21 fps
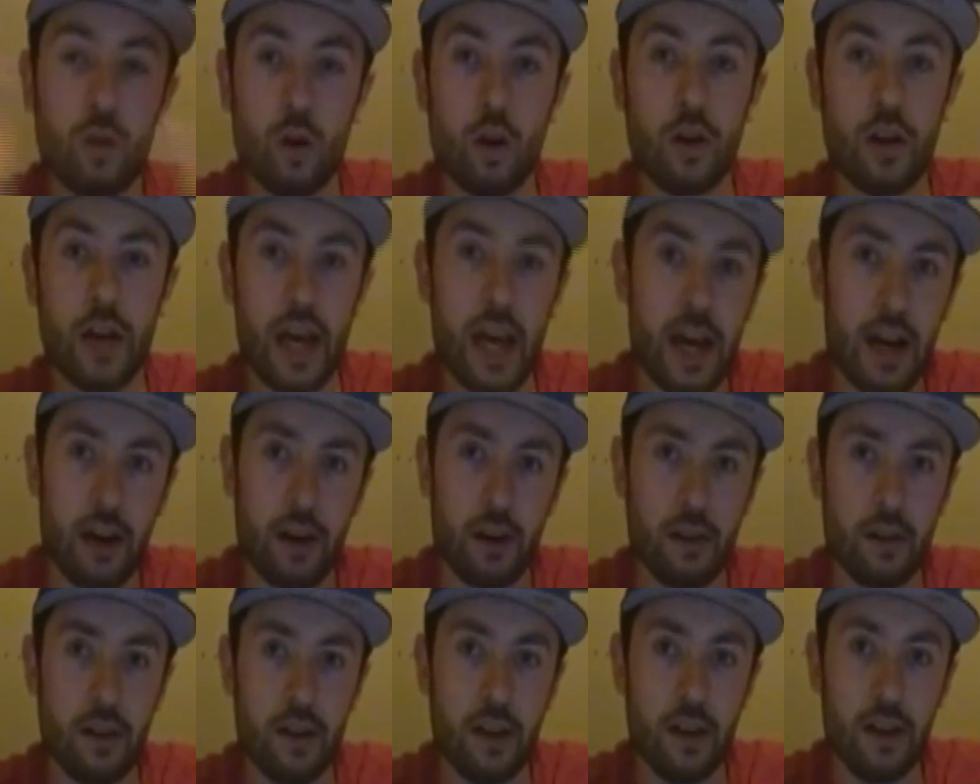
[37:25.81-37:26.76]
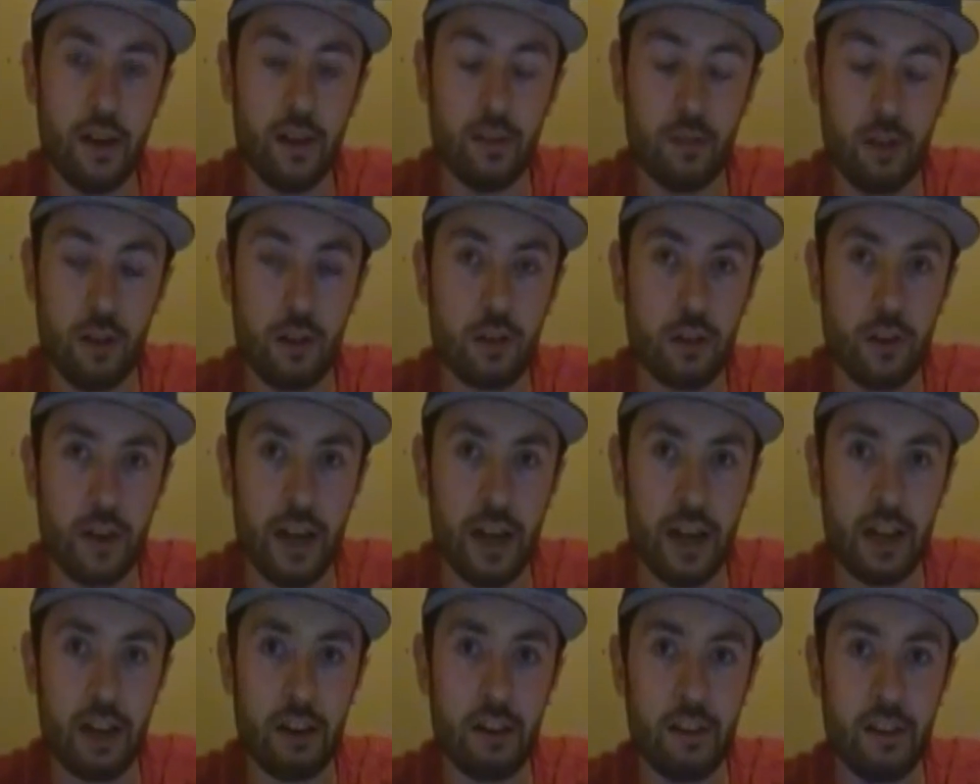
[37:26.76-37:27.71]
longer
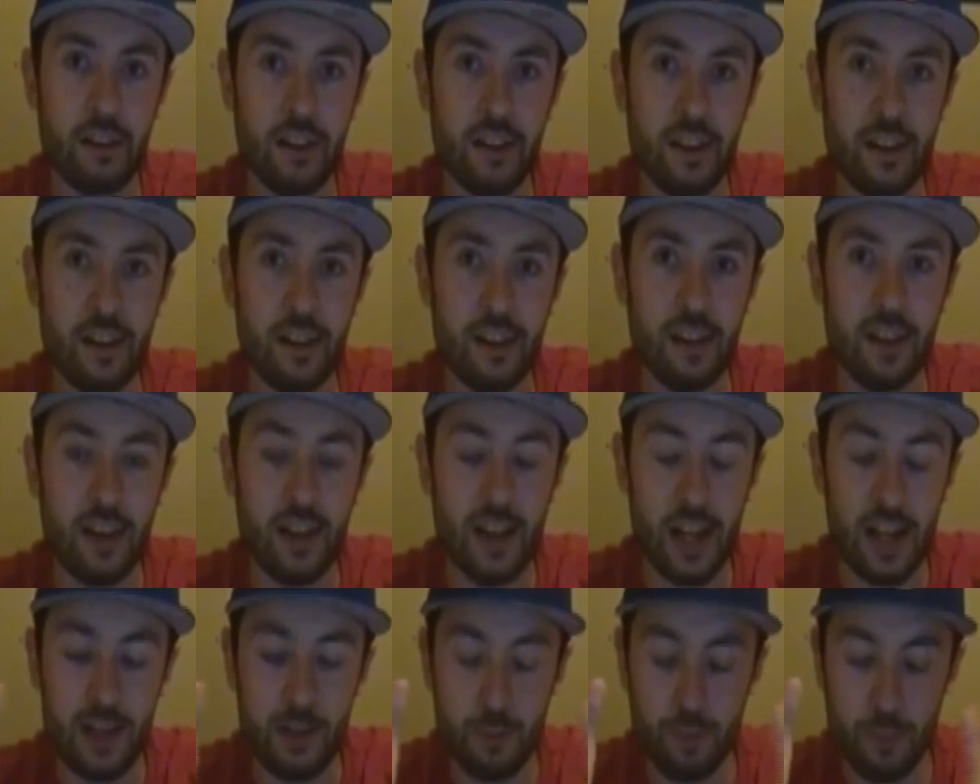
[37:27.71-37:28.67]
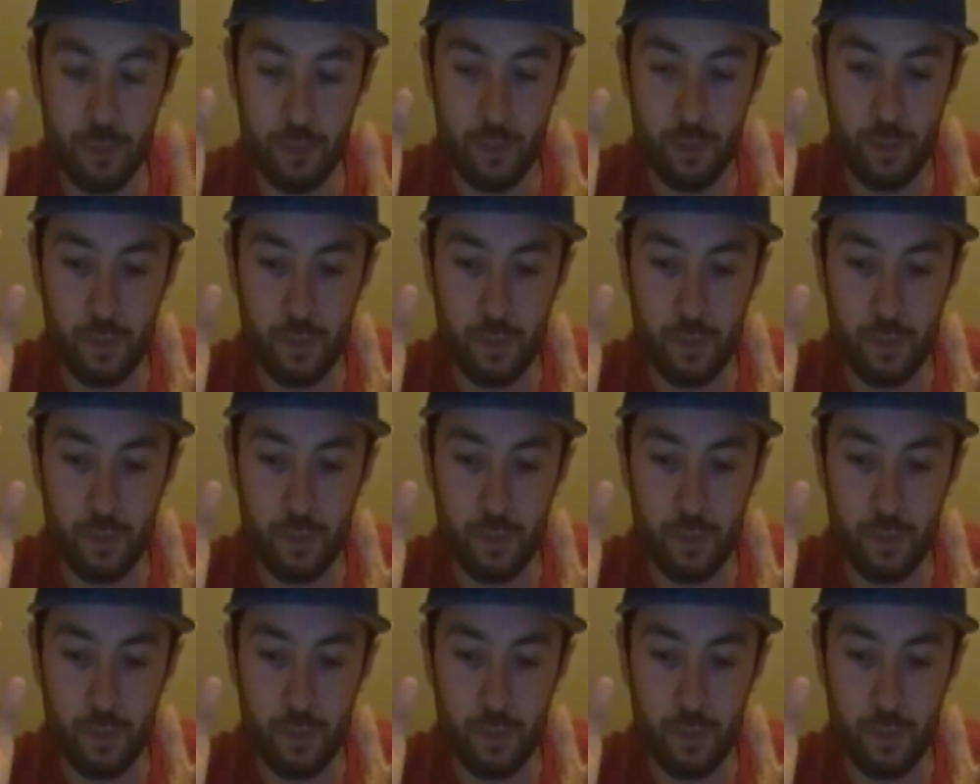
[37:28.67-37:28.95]
hair, and